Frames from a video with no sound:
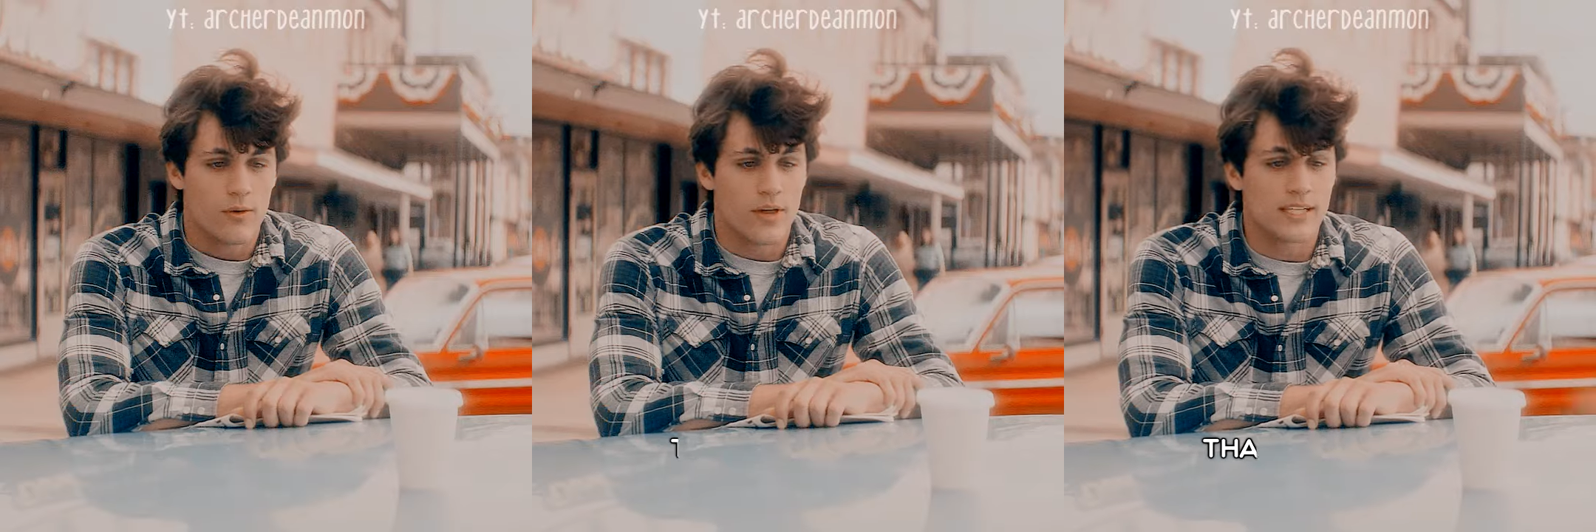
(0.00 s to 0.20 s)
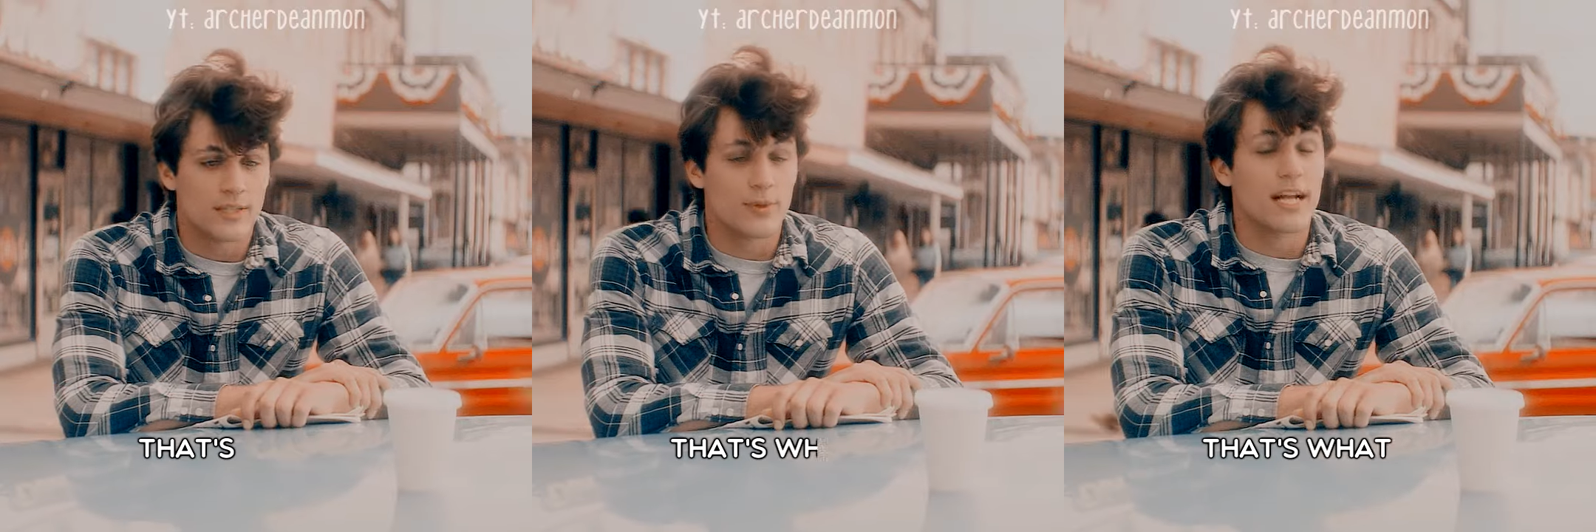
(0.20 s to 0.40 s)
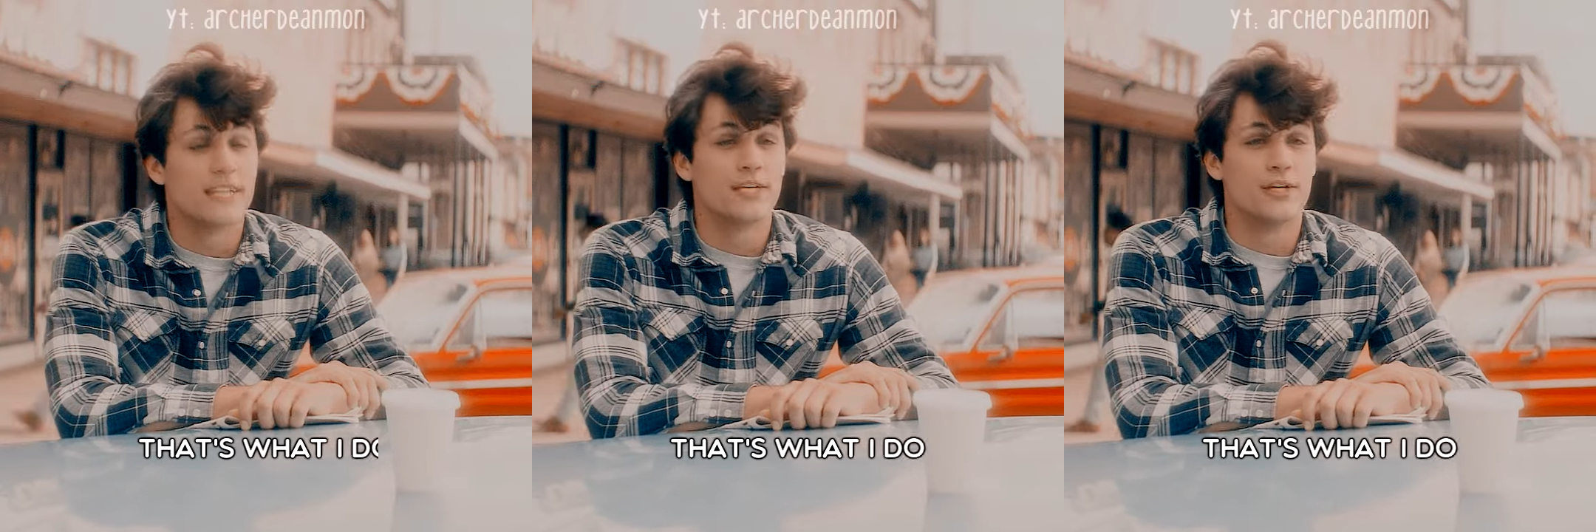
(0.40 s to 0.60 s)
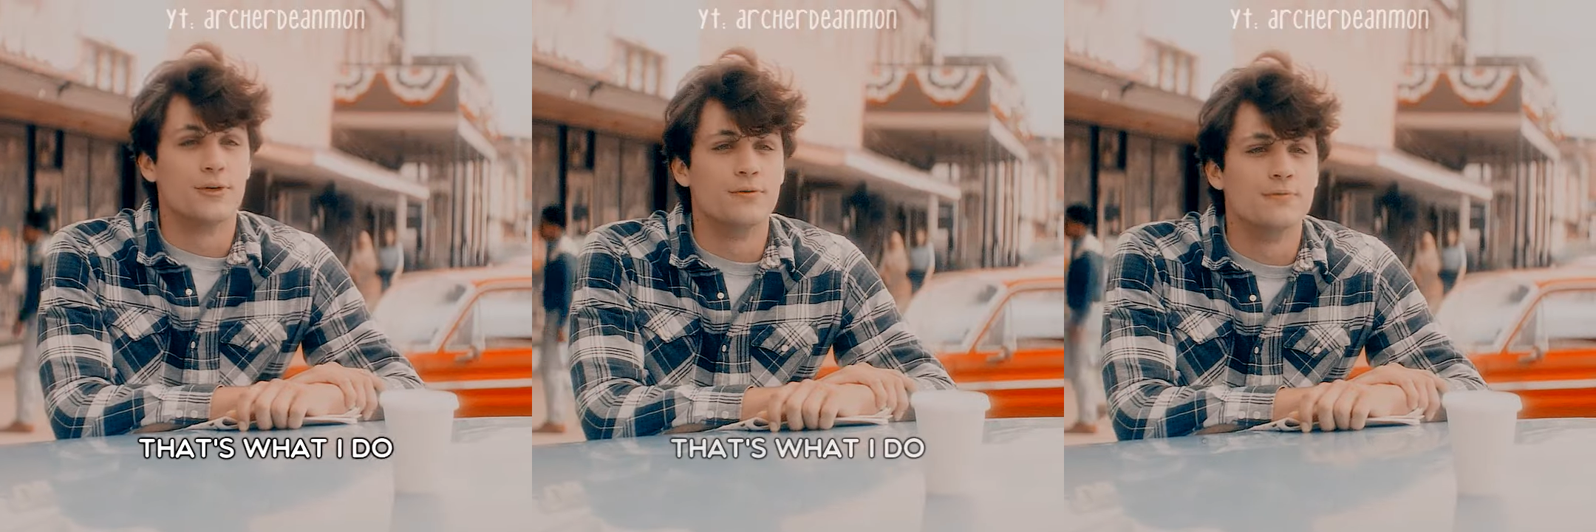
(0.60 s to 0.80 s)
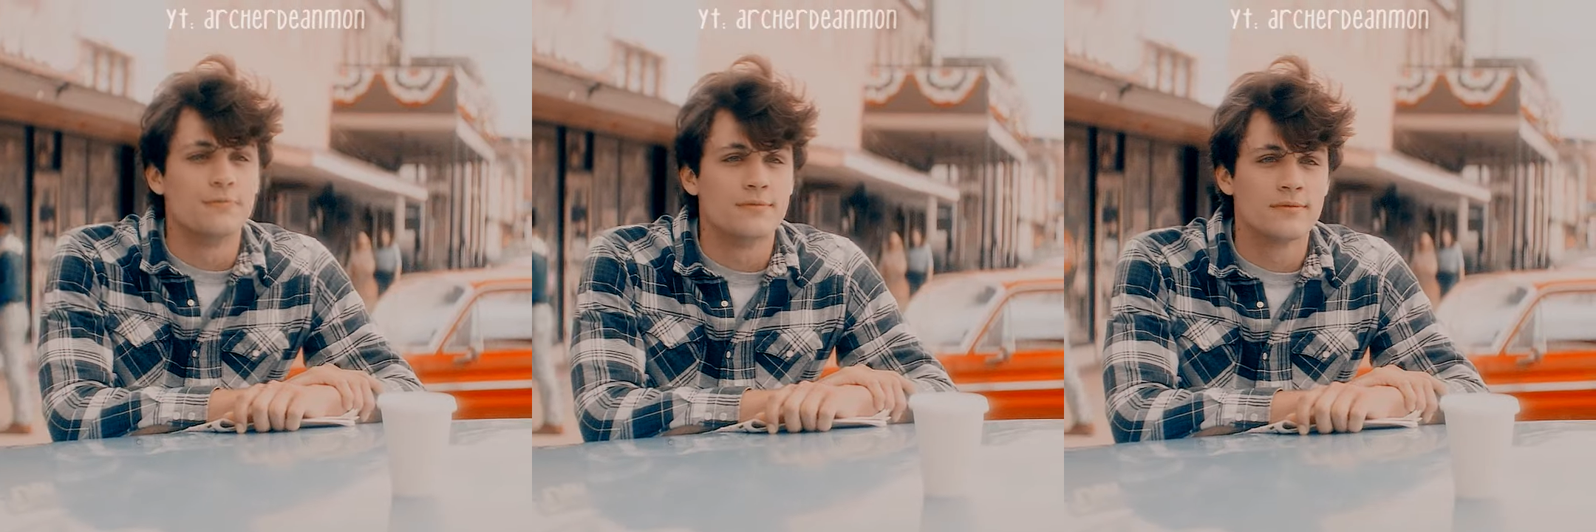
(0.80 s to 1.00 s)
That's what I do.
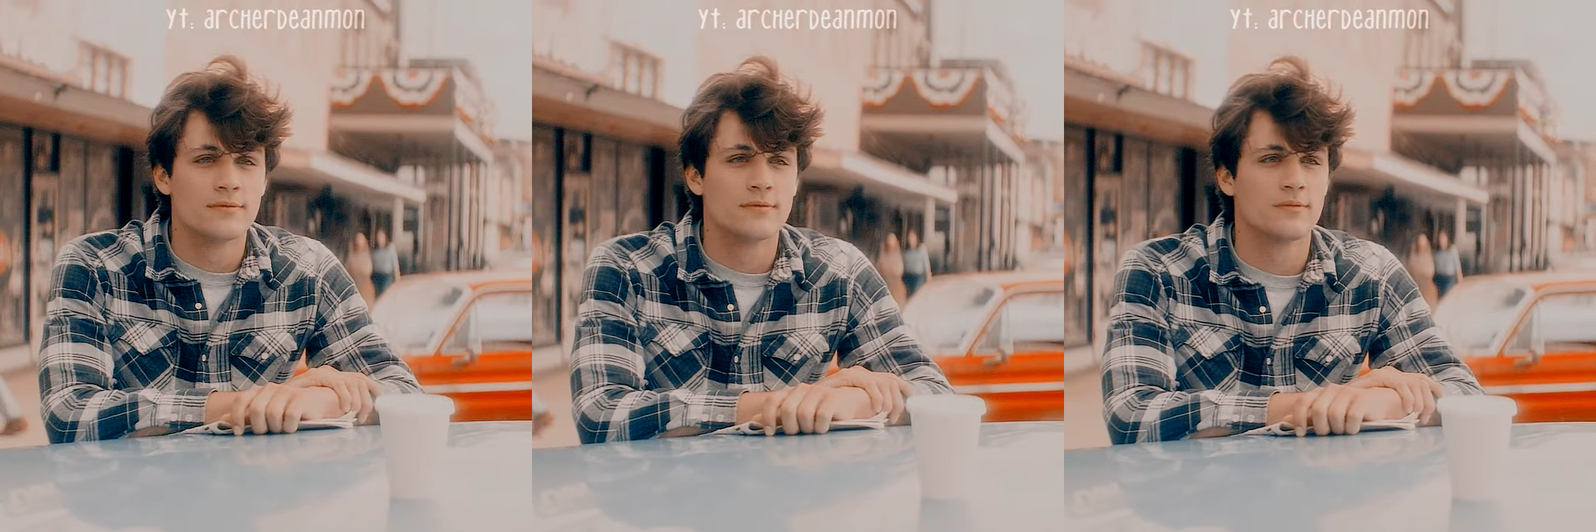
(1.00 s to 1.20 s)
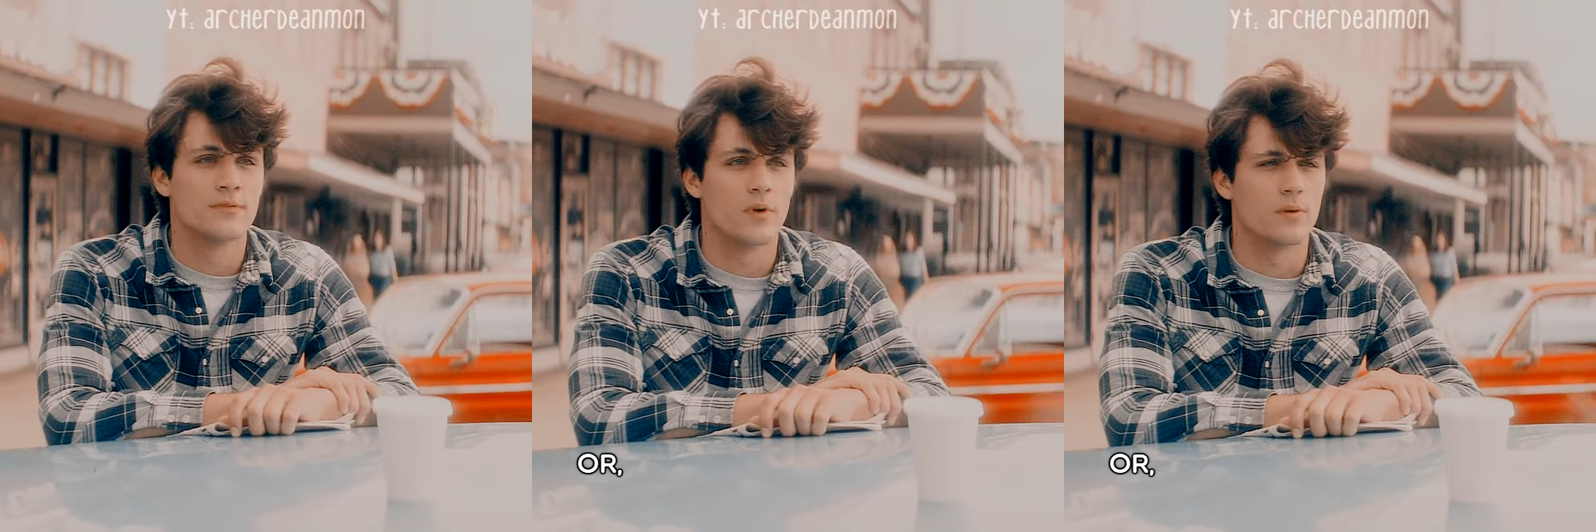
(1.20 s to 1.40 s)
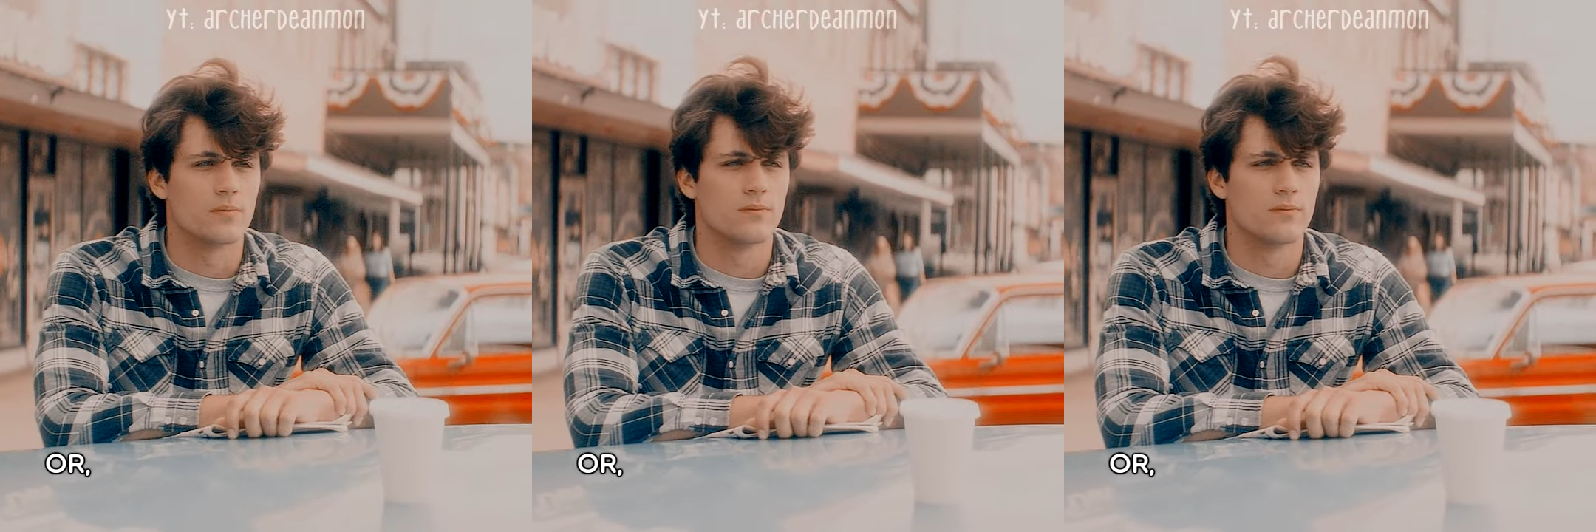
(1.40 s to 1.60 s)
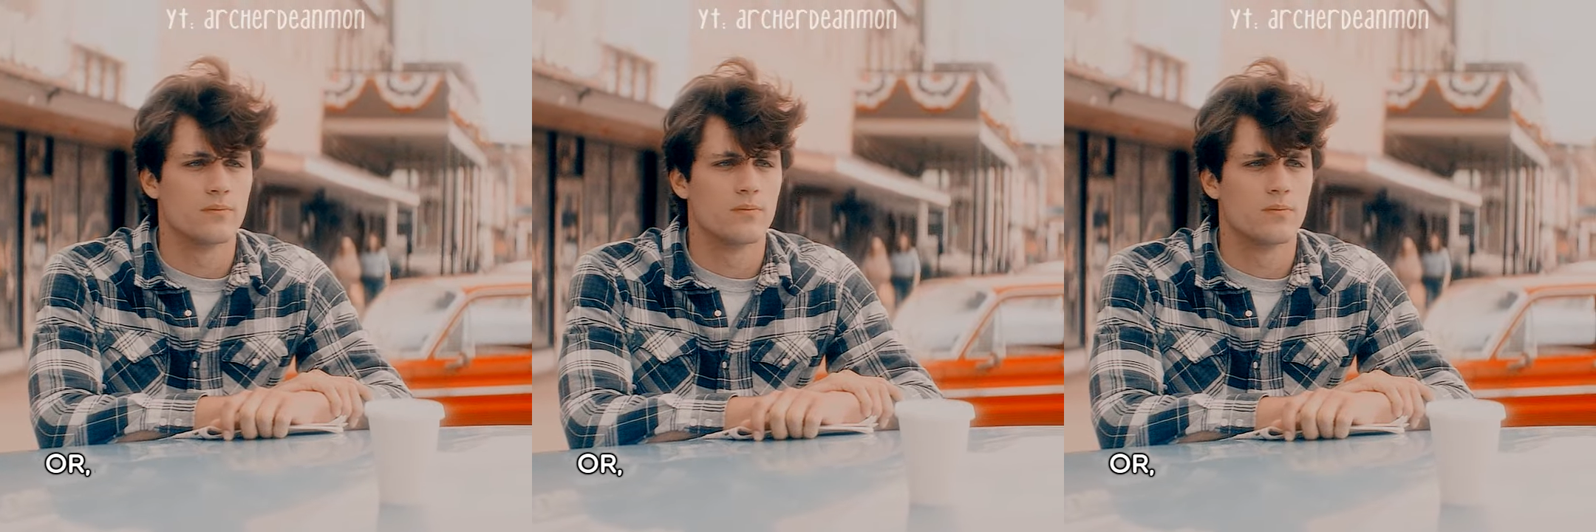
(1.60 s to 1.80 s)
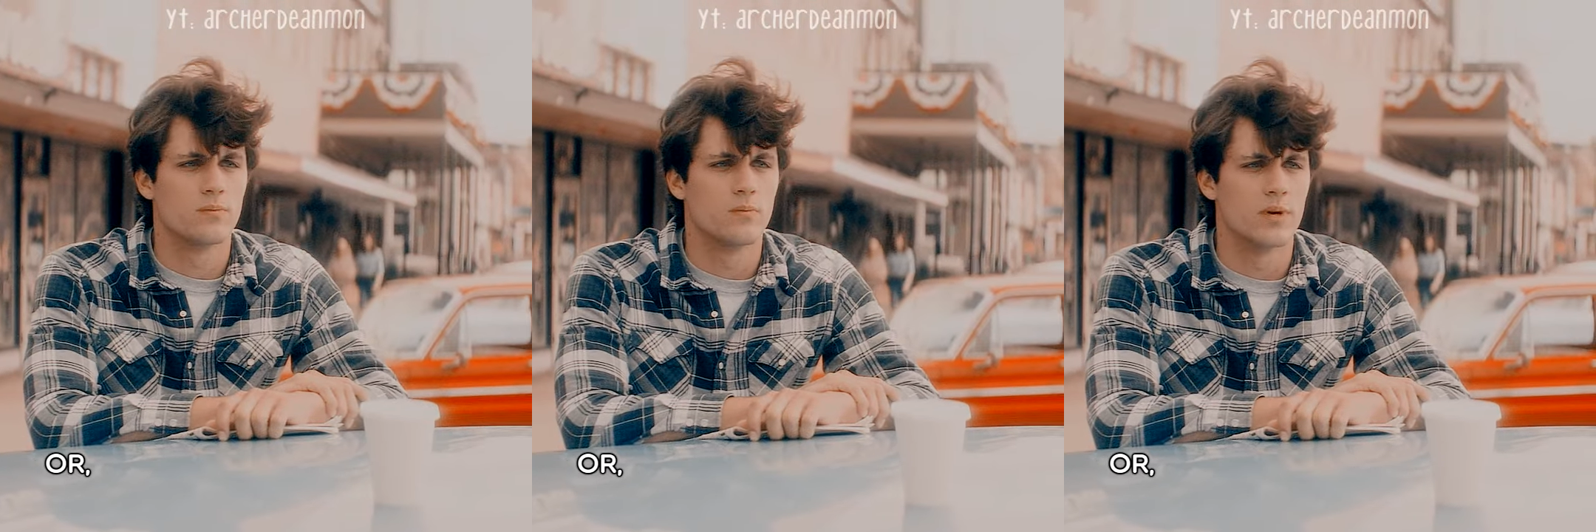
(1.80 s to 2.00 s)
Or
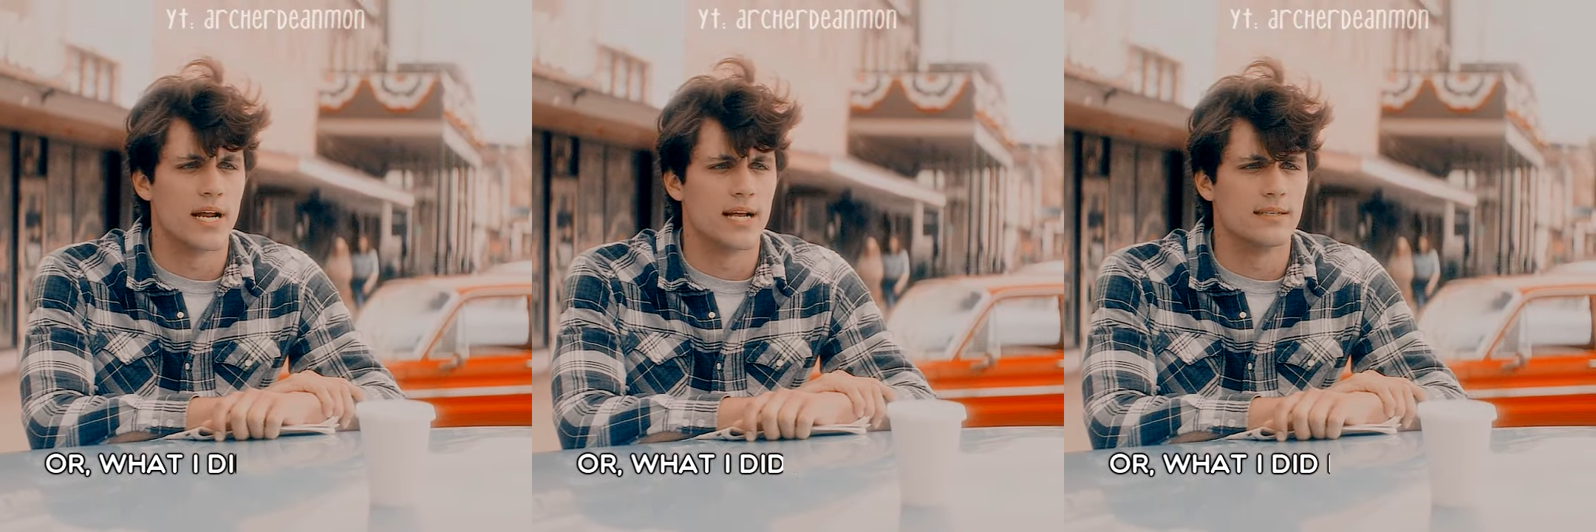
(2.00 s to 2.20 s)
what